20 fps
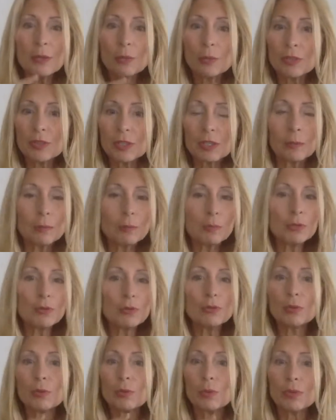with the
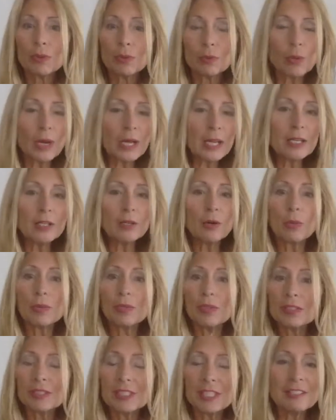computer, with the radio, with
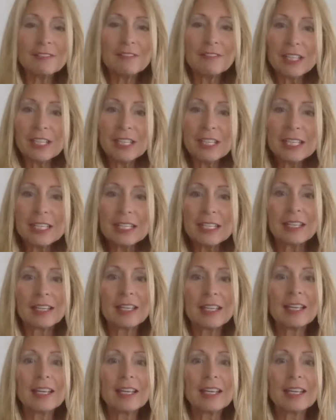the TV.